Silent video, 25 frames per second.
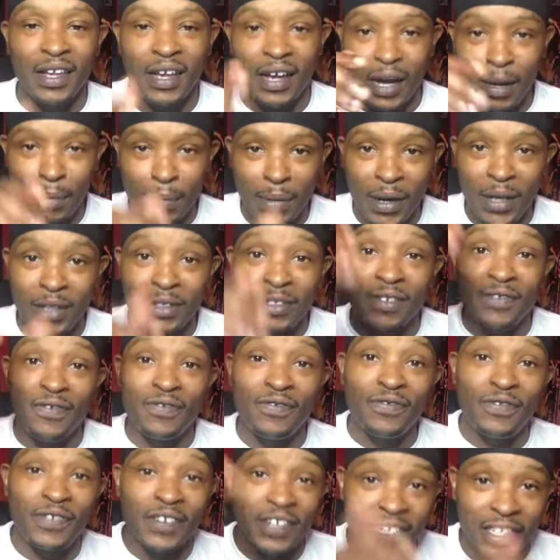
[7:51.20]
I'm about to
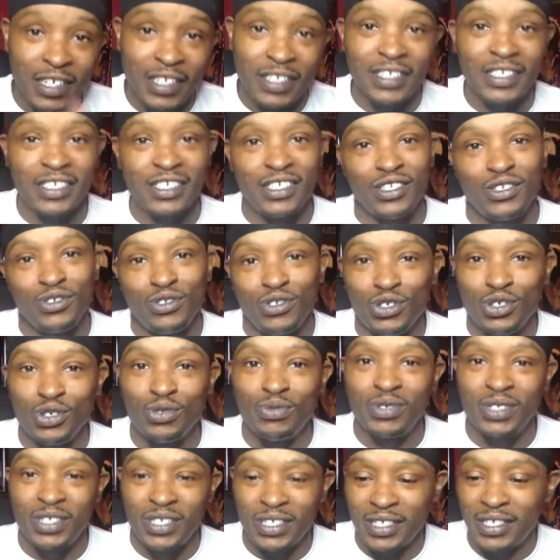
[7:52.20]
flood this YouTube
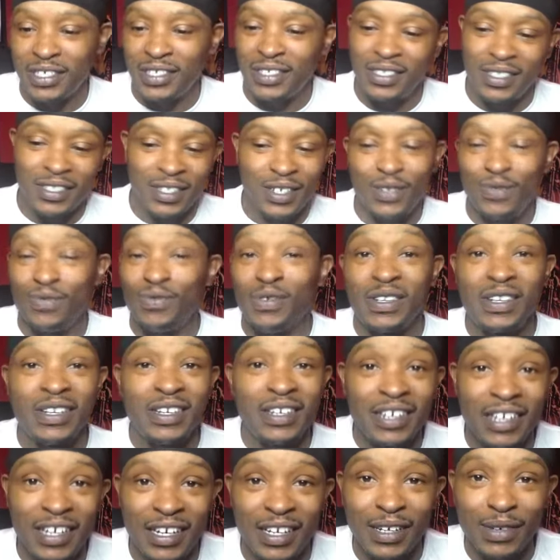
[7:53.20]
shit with
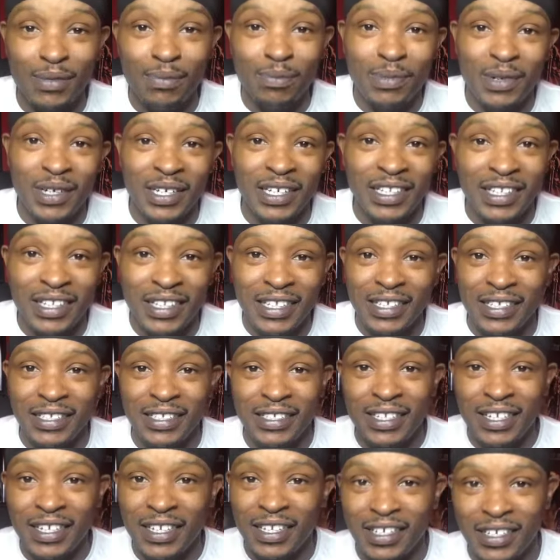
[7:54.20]
nothing but
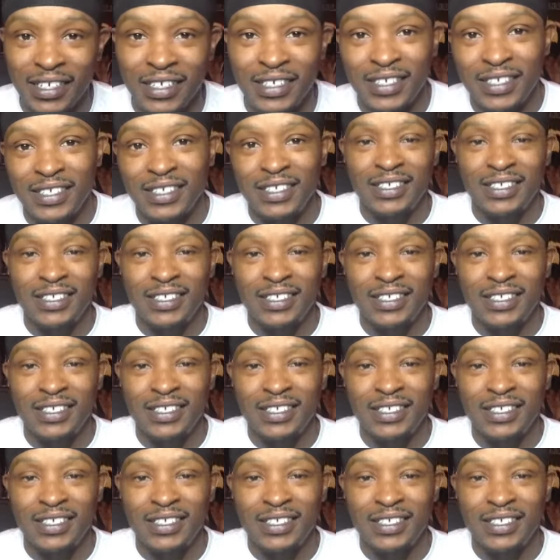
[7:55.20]
this here.